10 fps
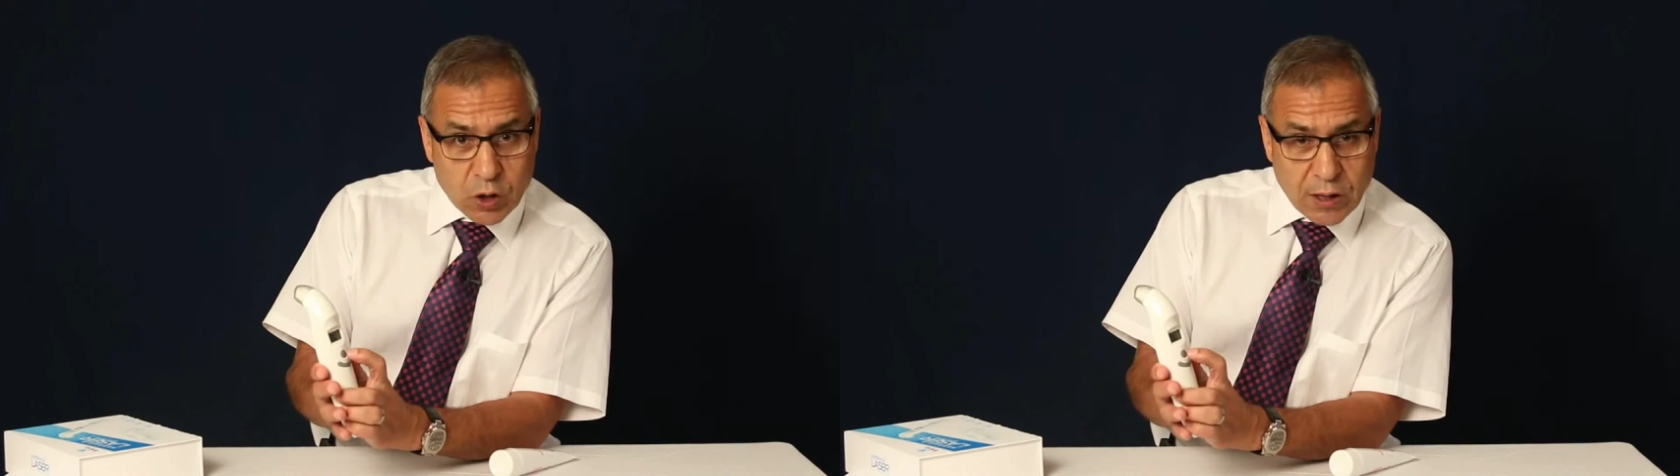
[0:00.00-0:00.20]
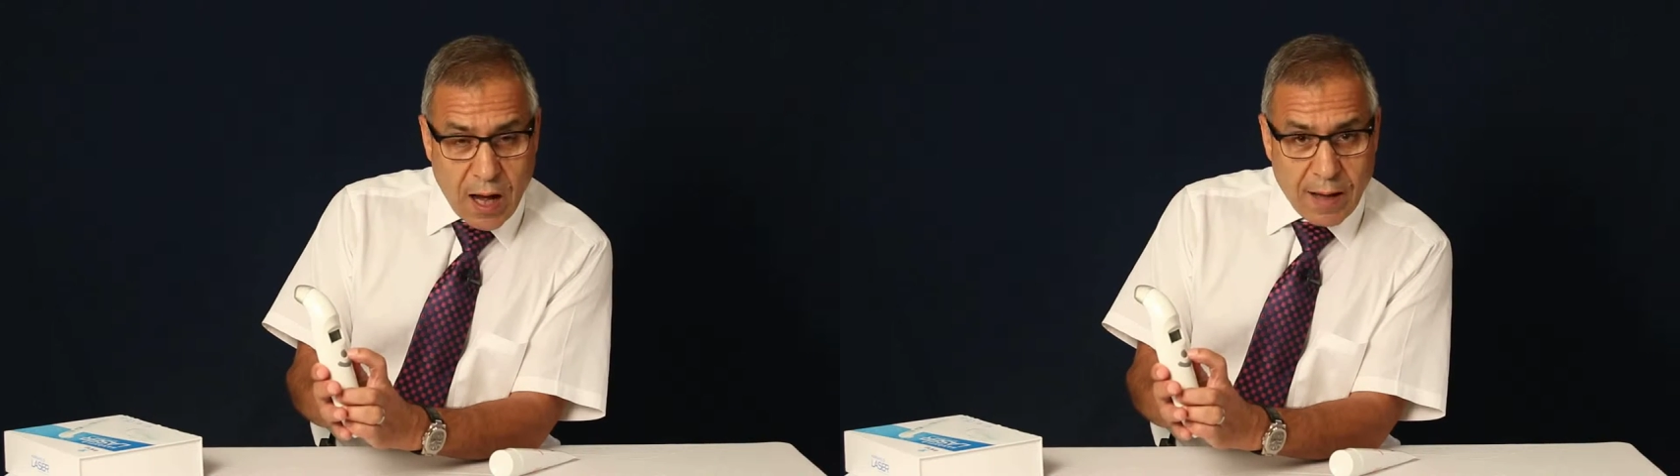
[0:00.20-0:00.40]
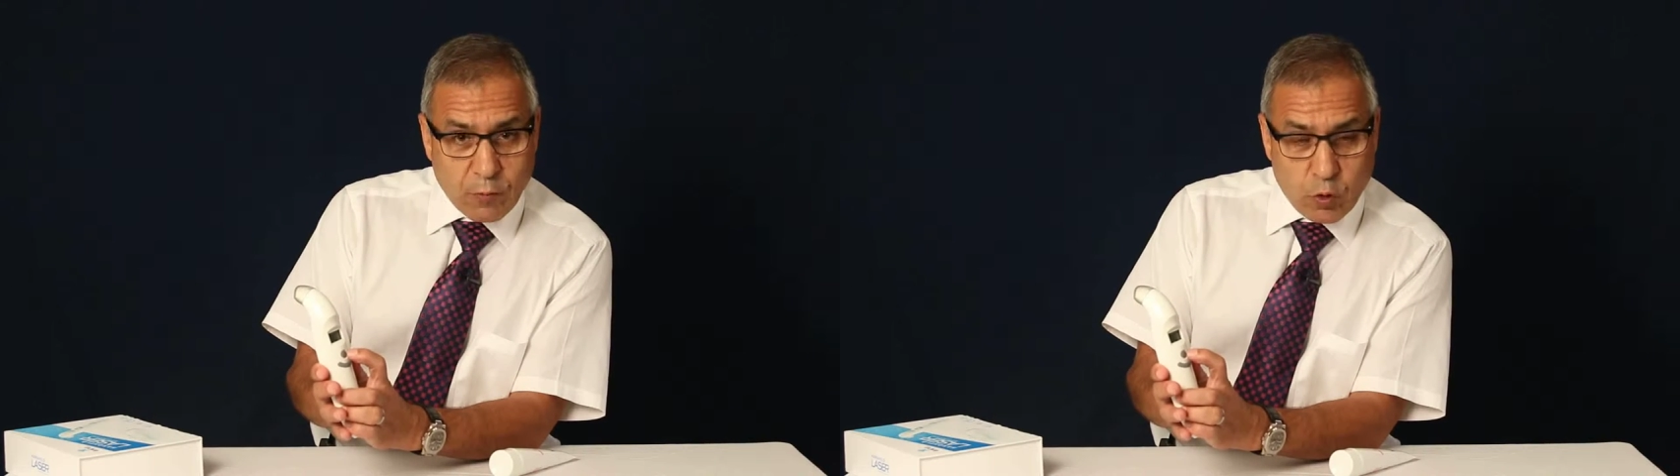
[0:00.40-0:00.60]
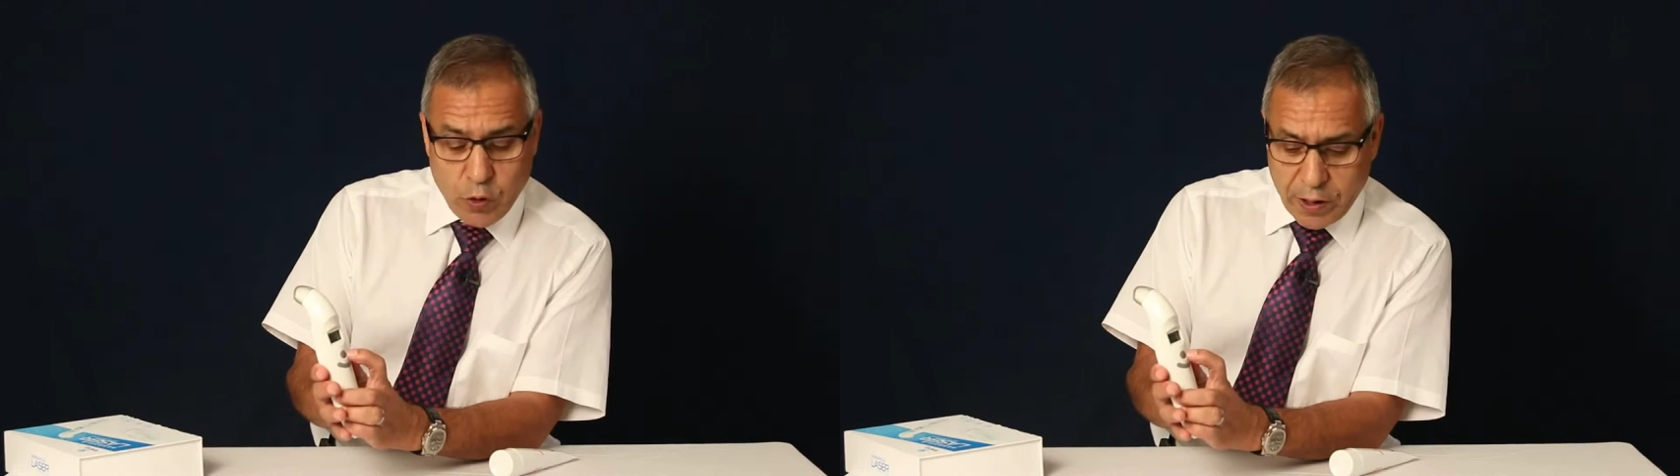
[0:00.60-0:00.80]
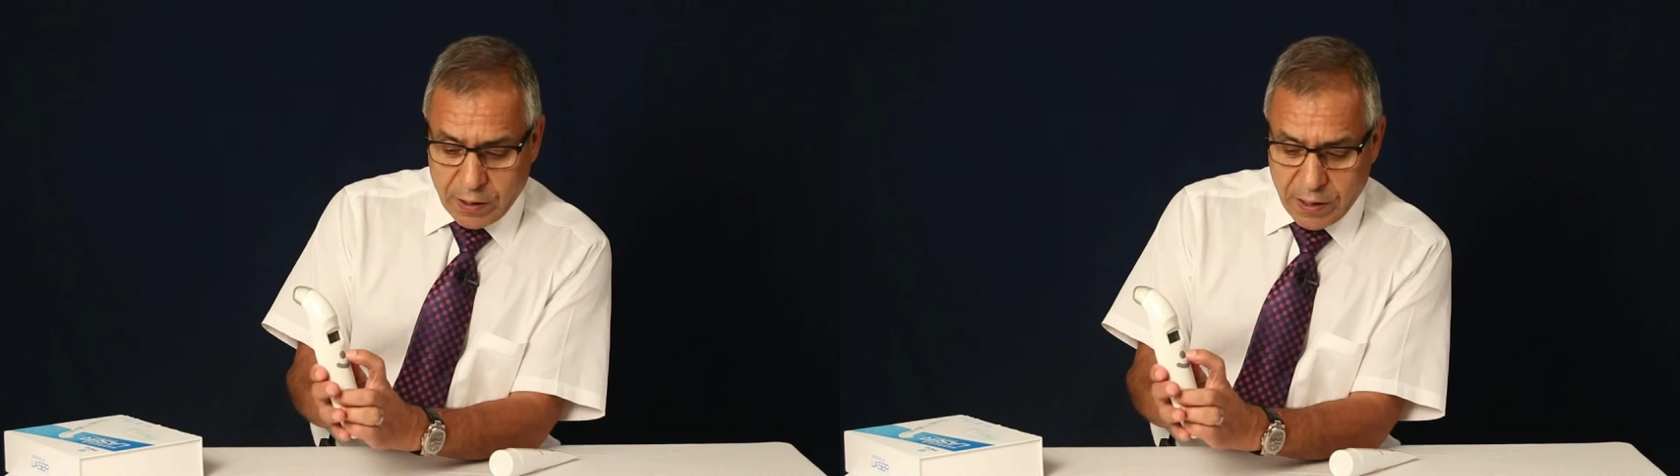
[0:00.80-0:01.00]
time
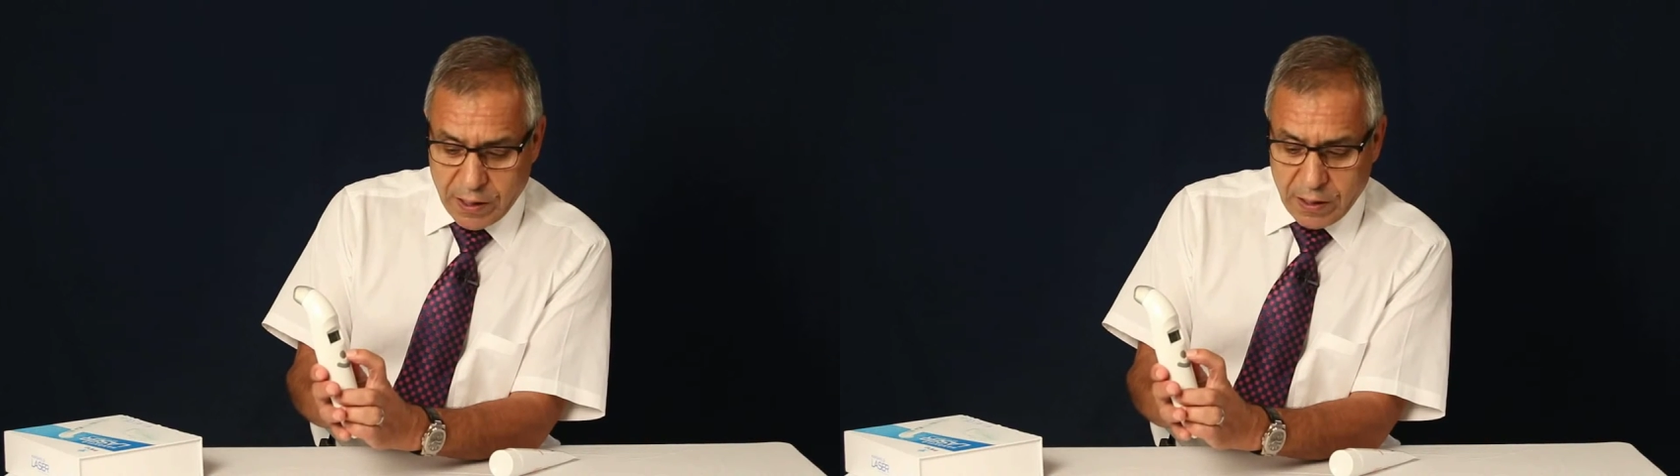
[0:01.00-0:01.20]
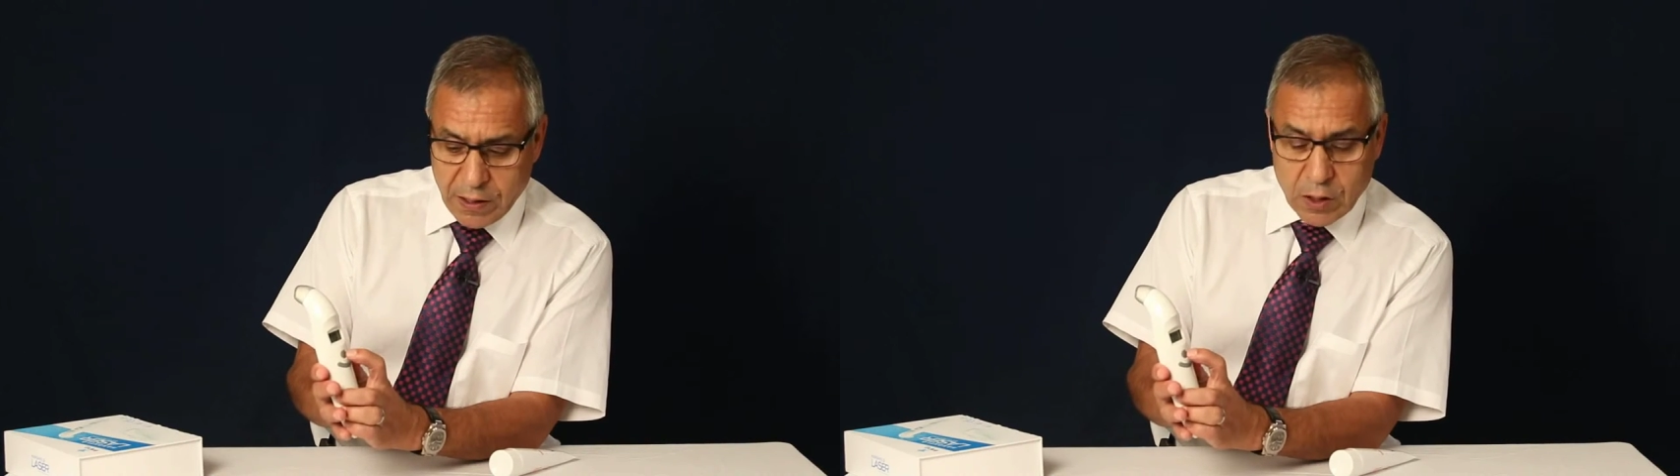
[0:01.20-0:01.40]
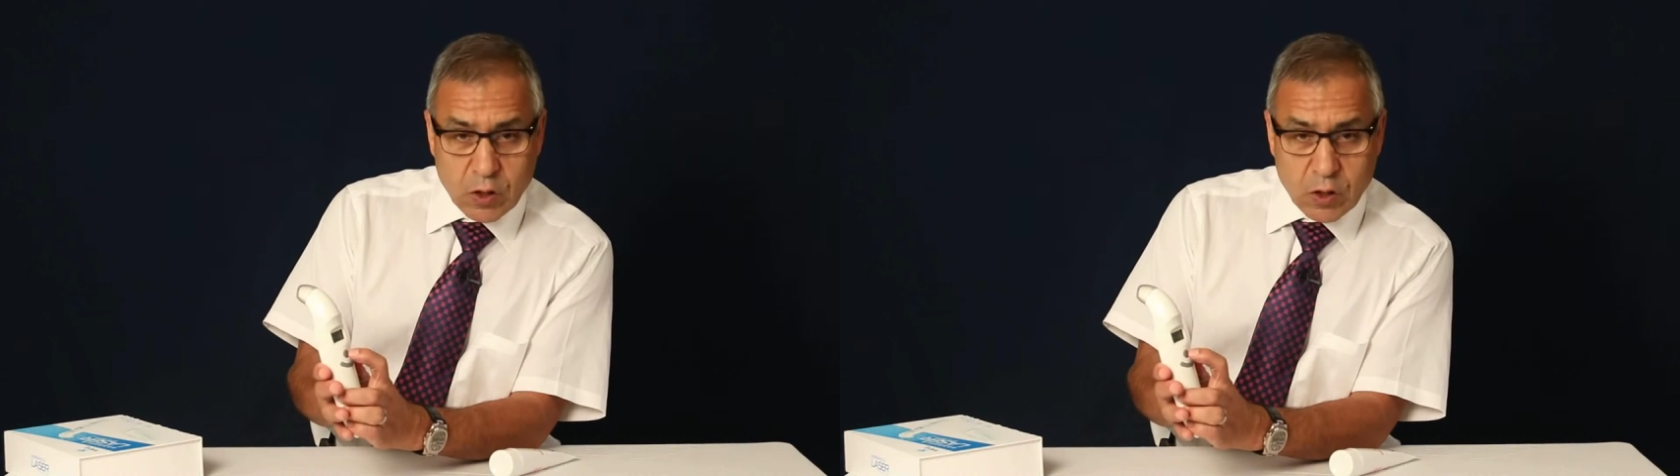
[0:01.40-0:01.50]
quickly